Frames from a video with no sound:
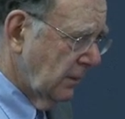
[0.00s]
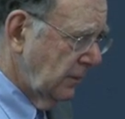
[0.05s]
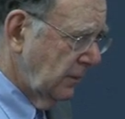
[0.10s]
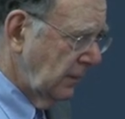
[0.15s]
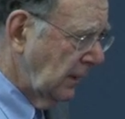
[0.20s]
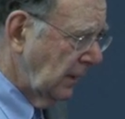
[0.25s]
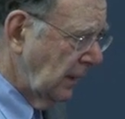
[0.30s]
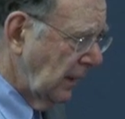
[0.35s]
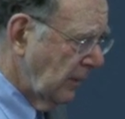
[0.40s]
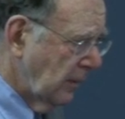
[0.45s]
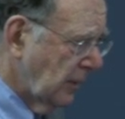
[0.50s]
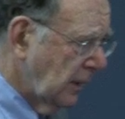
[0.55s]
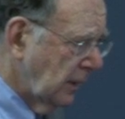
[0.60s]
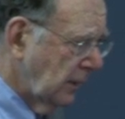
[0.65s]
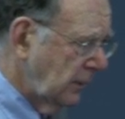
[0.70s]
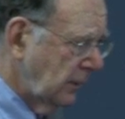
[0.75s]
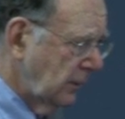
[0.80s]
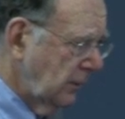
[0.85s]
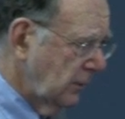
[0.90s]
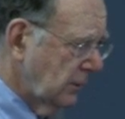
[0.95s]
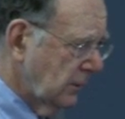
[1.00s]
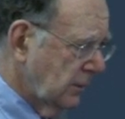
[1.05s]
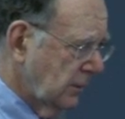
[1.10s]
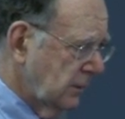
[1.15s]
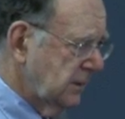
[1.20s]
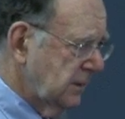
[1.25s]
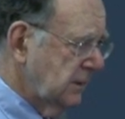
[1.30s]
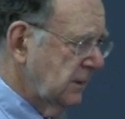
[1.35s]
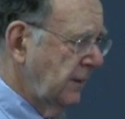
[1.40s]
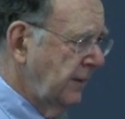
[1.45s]
DNA
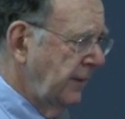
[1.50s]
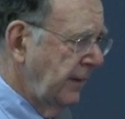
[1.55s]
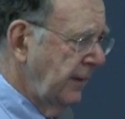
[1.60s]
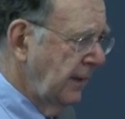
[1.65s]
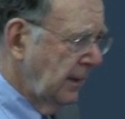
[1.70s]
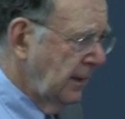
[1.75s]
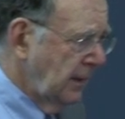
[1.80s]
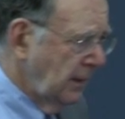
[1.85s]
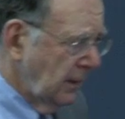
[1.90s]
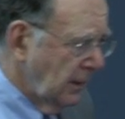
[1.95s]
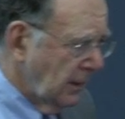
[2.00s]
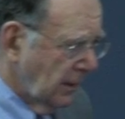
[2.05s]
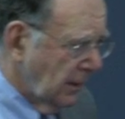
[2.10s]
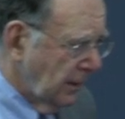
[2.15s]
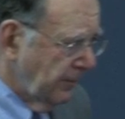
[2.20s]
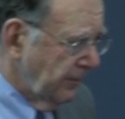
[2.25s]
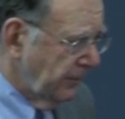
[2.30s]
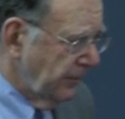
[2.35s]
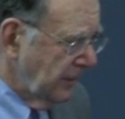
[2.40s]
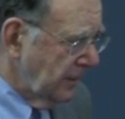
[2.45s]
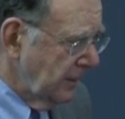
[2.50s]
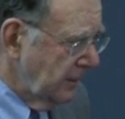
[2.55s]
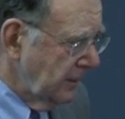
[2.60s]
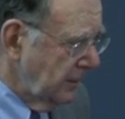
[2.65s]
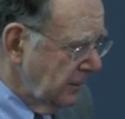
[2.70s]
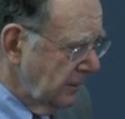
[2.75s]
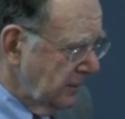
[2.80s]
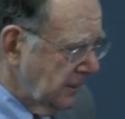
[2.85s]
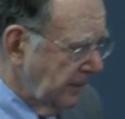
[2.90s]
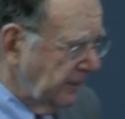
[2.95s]
molecules,
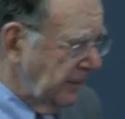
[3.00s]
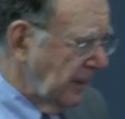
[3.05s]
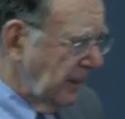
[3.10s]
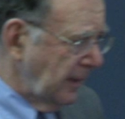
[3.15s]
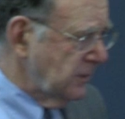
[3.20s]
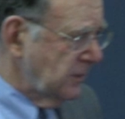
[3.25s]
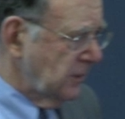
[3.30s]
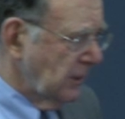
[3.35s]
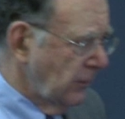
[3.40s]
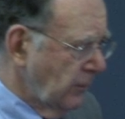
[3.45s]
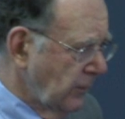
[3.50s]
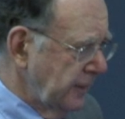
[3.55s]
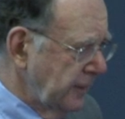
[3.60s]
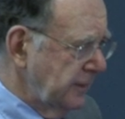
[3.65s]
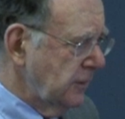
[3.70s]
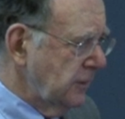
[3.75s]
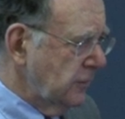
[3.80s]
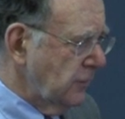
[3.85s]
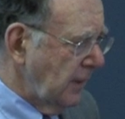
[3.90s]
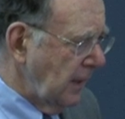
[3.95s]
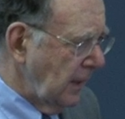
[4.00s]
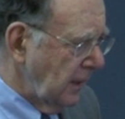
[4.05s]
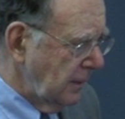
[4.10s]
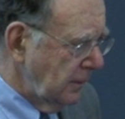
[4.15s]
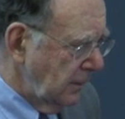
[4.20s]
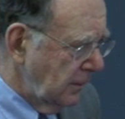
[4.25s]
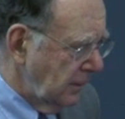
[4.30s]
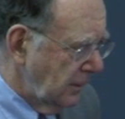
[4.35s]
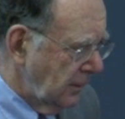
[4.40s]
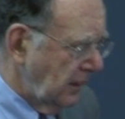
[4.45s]
sometimes on one strand
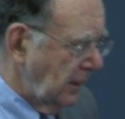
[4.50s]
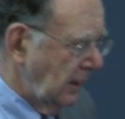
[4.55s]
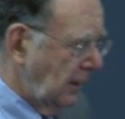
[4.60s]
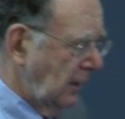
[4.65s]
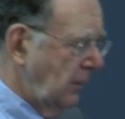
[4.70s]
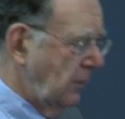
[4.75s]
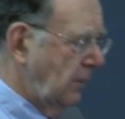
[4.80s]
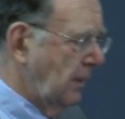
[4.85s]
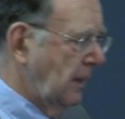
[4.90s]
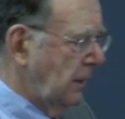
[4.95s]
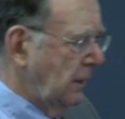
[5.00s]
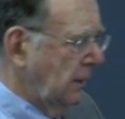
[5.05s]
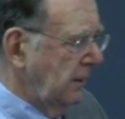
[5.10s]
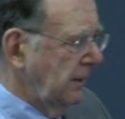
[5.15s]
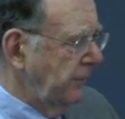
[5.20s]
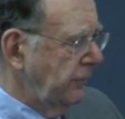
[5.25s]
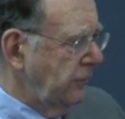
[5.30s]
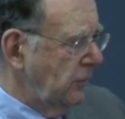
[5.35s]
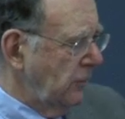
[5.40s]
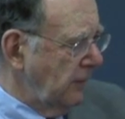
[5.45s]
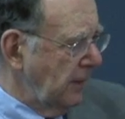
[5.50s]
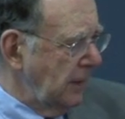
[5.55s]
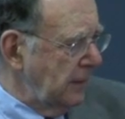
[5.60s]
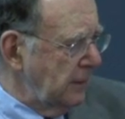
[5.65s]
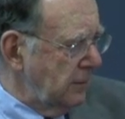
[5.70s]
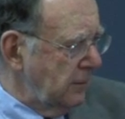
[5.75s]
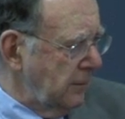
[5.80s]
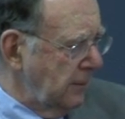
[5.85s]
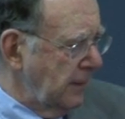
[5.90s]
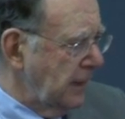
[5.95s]
indicated by the left to
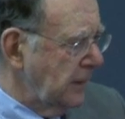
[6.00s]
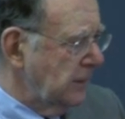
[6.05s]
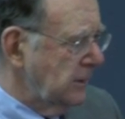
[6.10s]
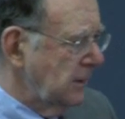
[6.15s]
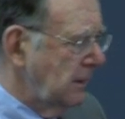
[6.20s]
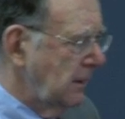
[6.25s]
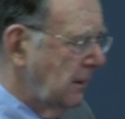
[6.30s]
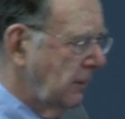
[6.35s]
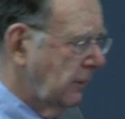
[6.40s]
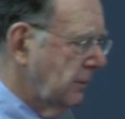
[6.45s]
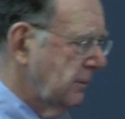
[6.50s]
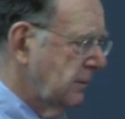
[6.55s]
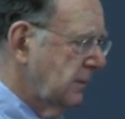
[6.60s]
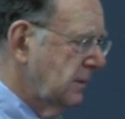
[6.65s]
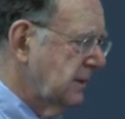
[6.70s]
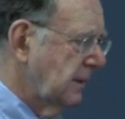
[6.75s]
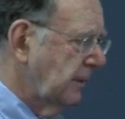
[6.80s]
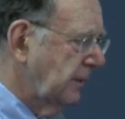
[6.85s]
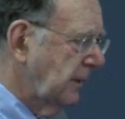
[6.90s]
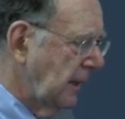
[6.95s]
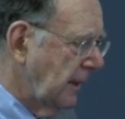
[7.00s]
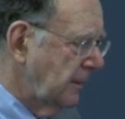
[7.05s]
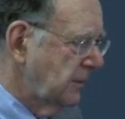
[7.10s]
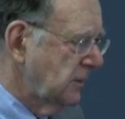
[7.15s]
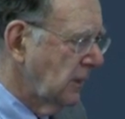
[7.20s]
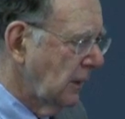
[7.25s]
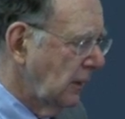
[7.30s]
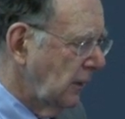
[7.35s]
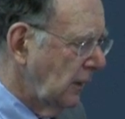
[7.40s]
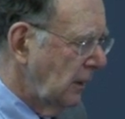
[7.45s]
right direction,
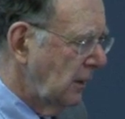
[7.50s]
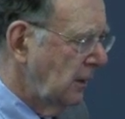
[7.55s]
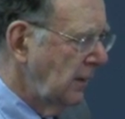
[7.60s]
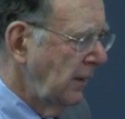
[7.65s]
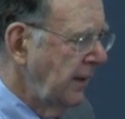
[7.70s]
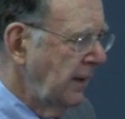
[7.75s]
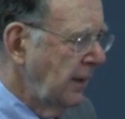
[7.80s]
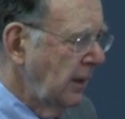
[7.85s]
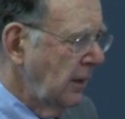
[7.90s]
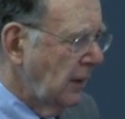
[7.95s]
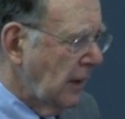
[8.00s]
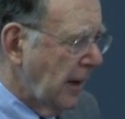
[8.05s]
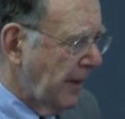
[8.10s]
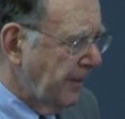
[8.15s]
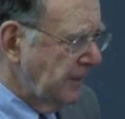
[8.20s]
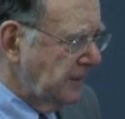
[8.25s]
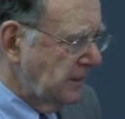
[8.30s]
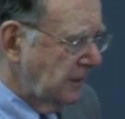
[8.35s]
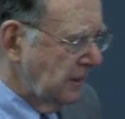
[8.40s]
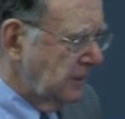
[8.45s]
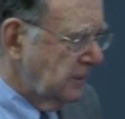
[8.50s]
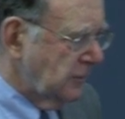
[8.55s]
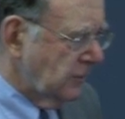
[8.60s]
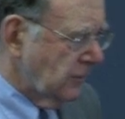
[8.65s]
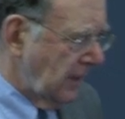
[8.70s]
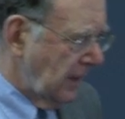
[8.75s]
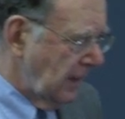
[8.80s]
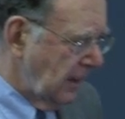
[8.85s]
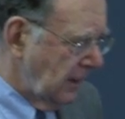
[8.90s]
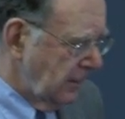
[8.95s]
sometimes on the opposite
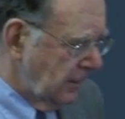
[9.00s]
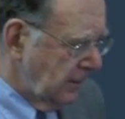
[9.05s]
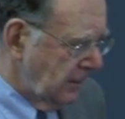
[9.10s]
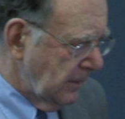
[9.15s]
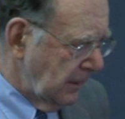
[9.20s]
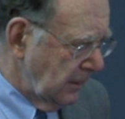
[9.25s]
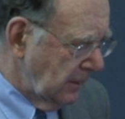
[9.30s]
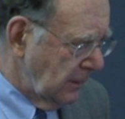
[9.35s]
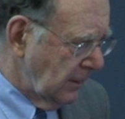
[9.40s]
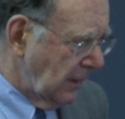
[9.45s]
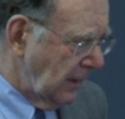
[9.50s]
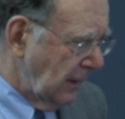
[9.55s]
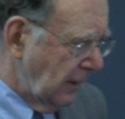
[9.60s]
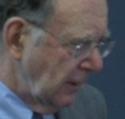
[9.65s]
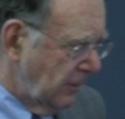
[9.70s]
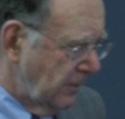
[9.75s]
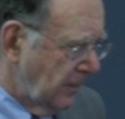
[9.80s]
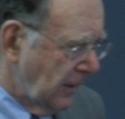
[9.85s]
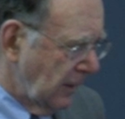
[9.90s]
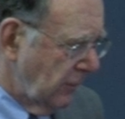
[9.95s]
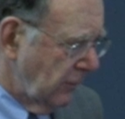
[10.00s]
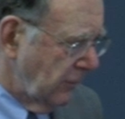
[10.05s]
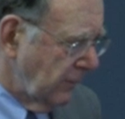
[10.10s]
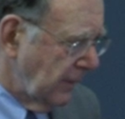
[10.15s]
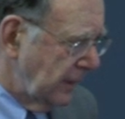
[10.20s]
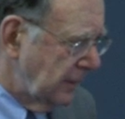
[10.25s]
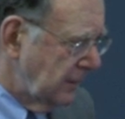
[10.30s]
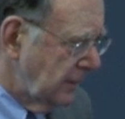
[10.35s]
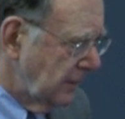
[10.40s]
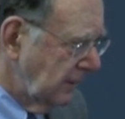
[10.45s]
strand indicated by the
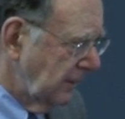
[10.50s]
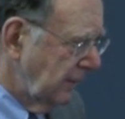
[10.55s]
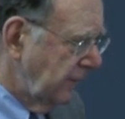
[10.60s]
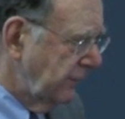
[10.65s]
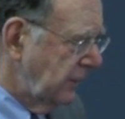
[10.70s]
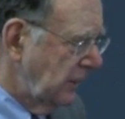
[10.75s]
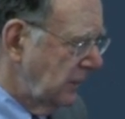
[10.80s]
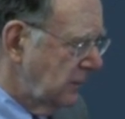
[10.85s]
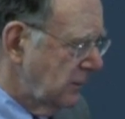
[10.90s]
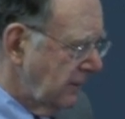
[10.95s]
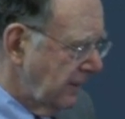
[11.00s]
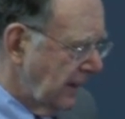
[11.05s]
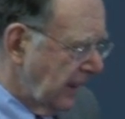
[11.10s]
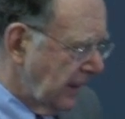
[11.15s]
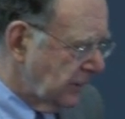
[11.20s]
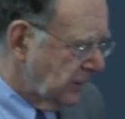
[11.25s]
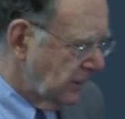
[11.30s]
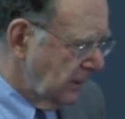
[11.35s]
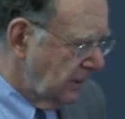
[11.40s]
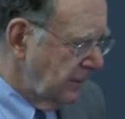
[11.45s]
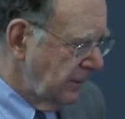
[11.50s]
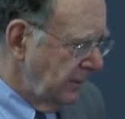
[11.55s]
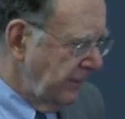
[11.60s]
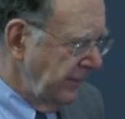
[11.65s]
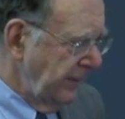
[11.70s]
right to left interaction.